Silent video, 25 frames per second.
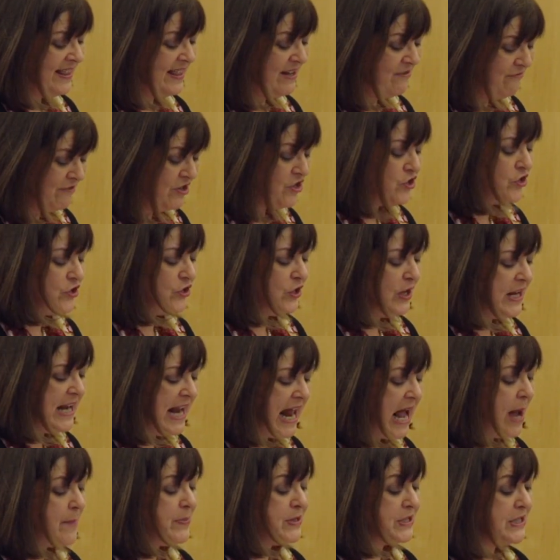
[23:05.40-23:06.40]
the original
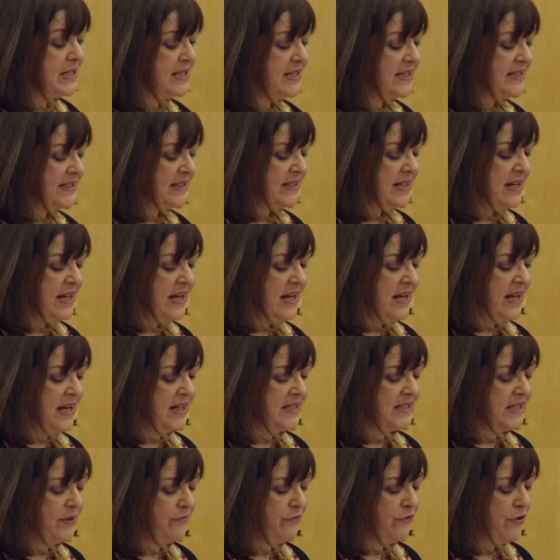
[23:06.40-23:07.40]
inhabitants,
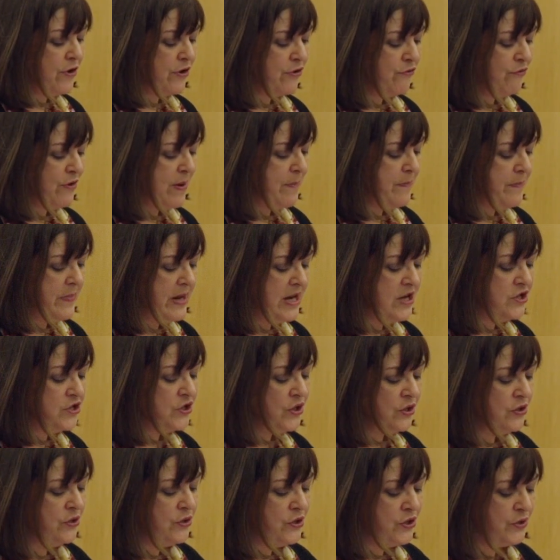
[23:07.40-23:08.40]
except for a grim
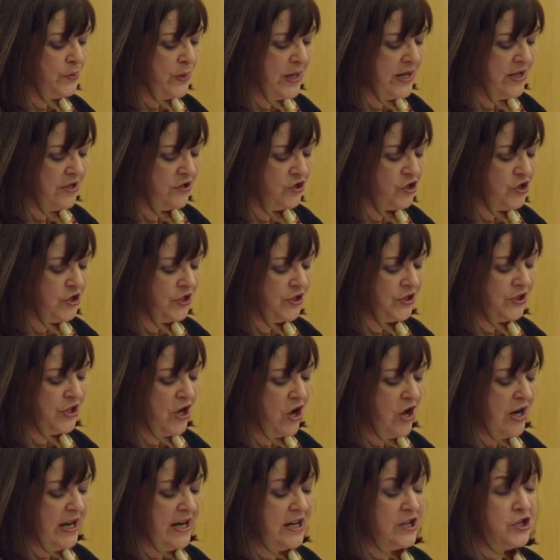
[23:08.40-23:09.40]
interlude when
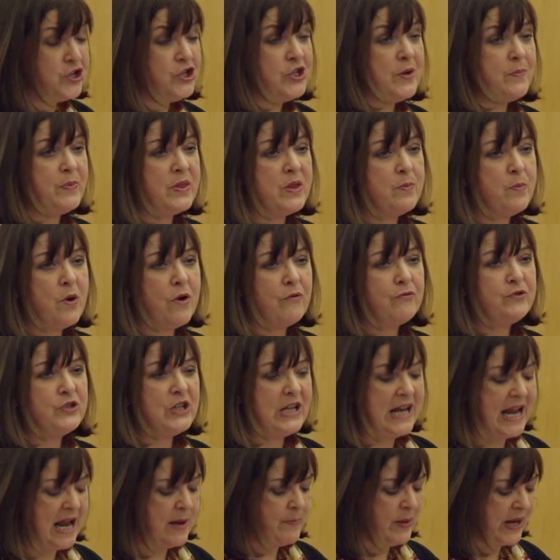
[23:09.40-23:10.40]
Stalin shipped them off
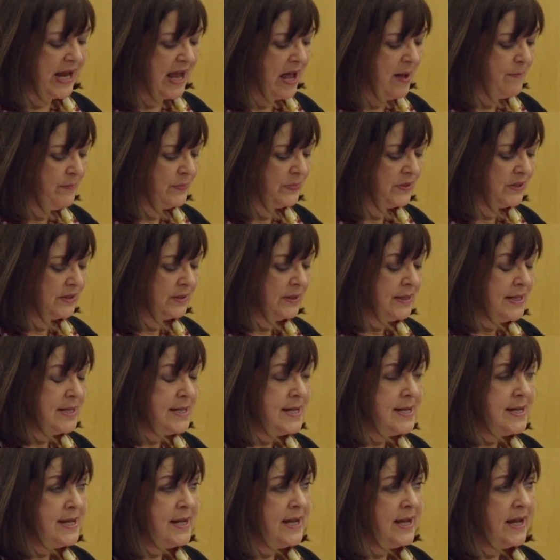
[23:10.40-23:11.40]
to labour camps.
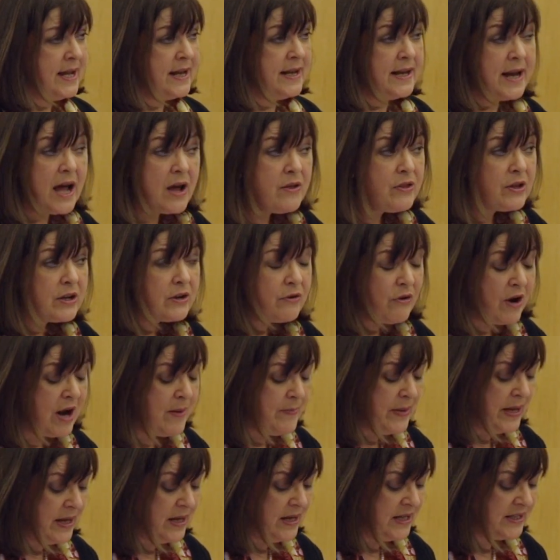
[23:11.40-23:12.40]
And now that
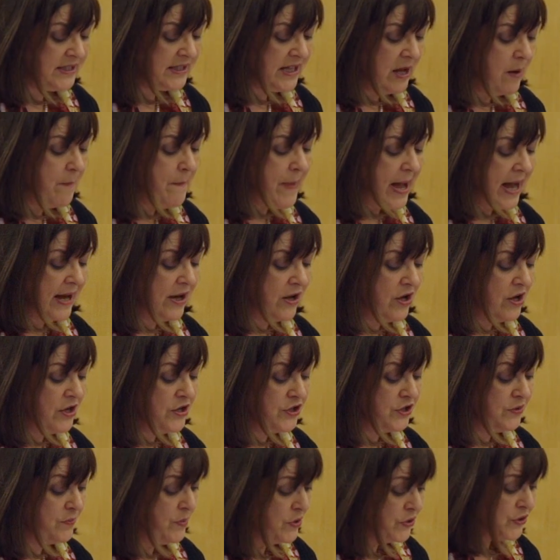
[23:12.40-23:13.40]
Crimea has come back
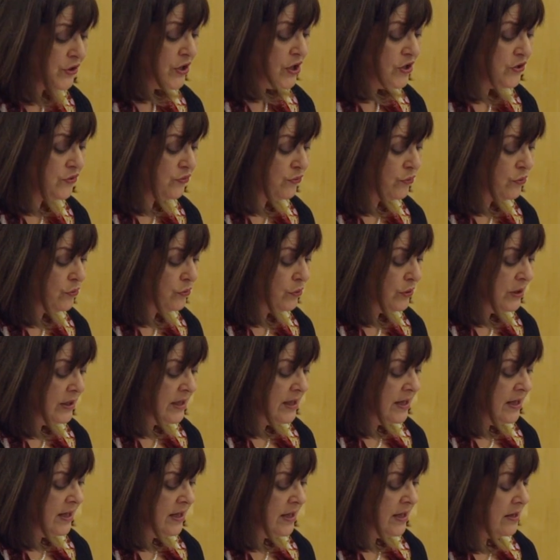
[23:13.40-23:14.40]
under Moscow's rule,
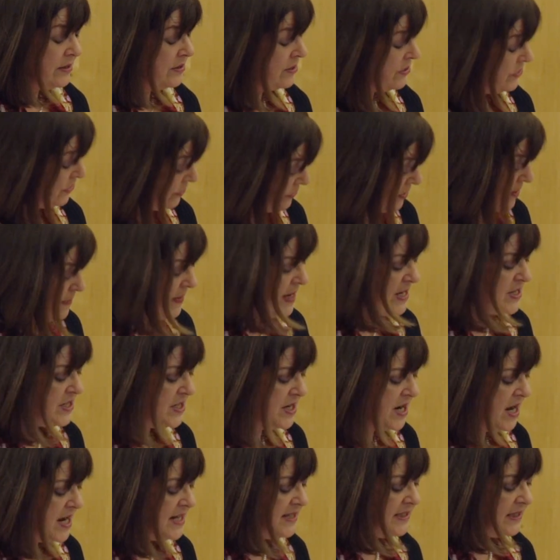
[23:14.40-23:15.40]
though the Kremlin
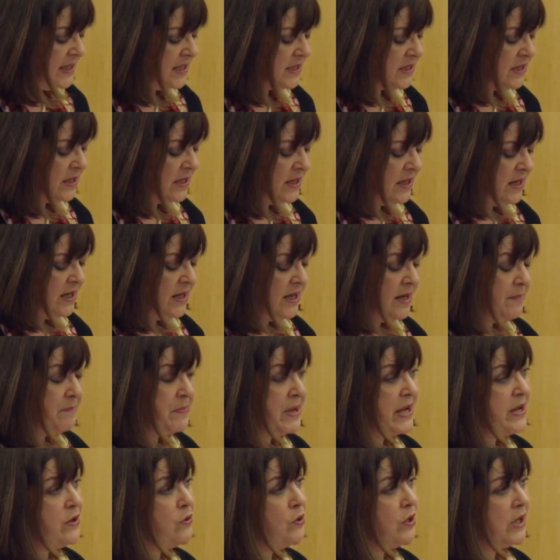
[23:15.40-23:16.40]
denies it,
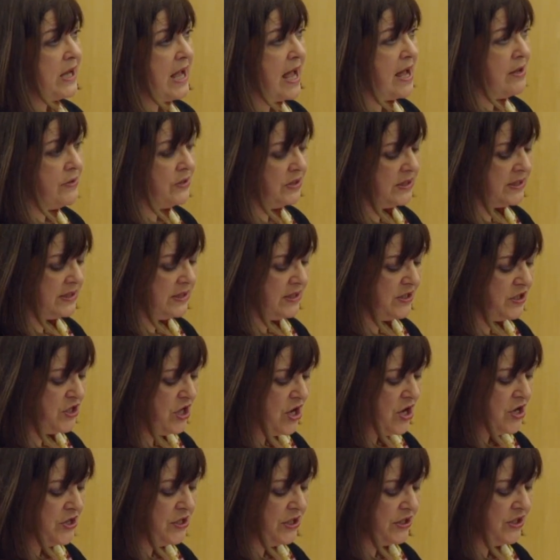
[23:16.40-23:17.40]
by all accounts, the
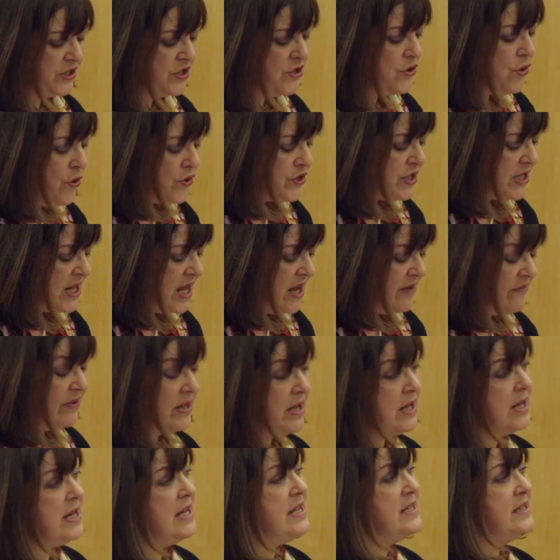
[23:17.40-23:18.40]
Tatars are not
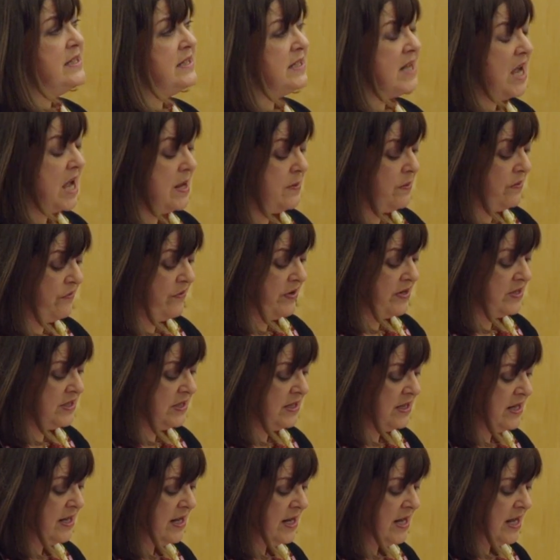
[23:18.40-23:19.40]
having an easy time of it,
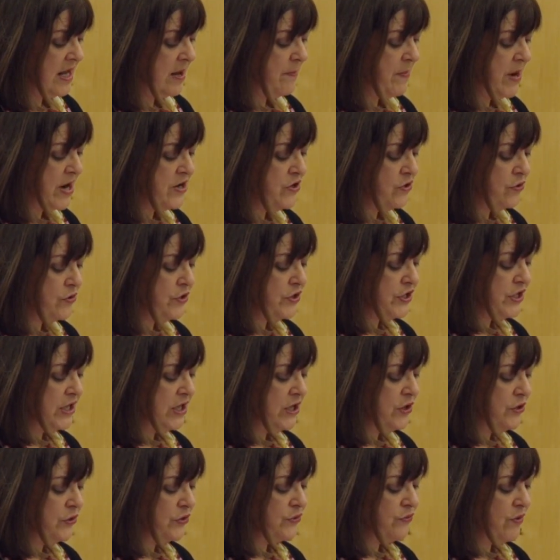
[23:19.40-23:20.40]
a
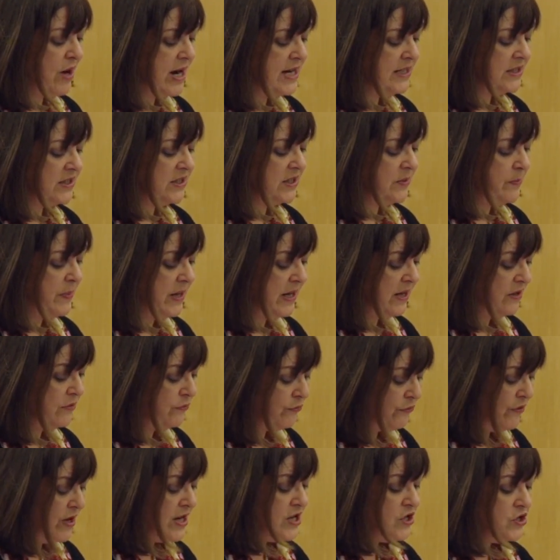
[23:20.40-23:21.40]
minority whose rights are being
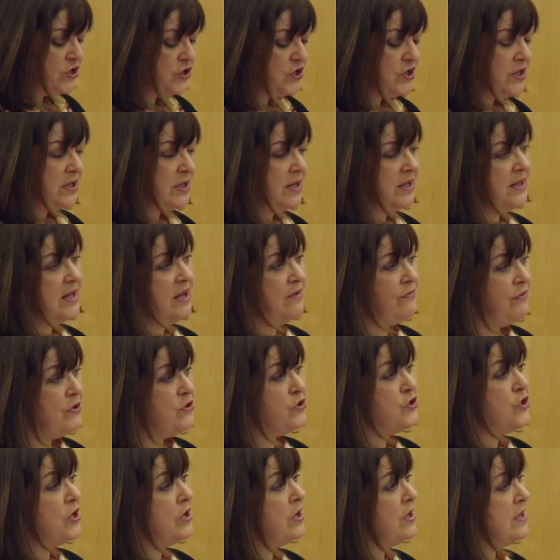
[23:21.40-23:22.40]
infringed and their
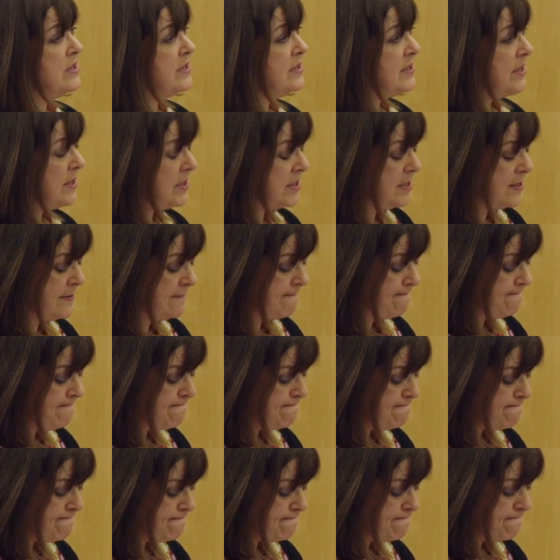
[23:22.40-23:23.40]
future uncertain.
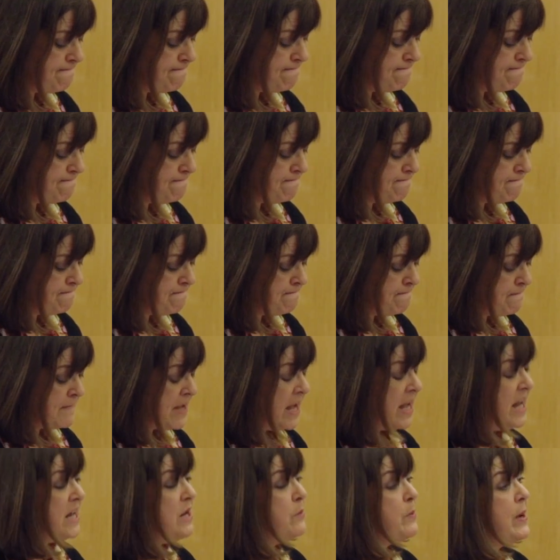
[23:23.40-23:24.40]

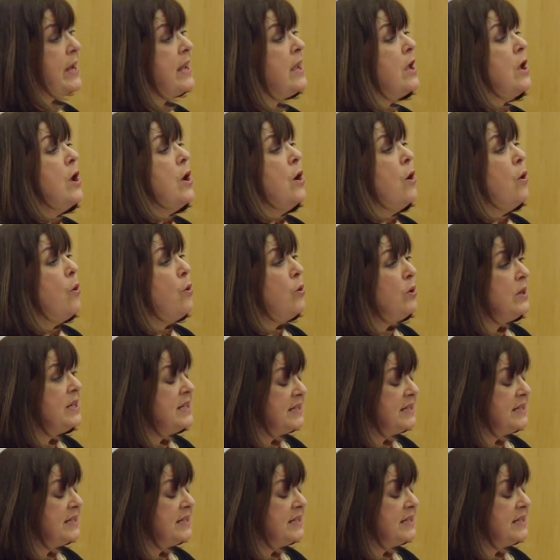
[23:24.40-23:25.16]
Anyway, all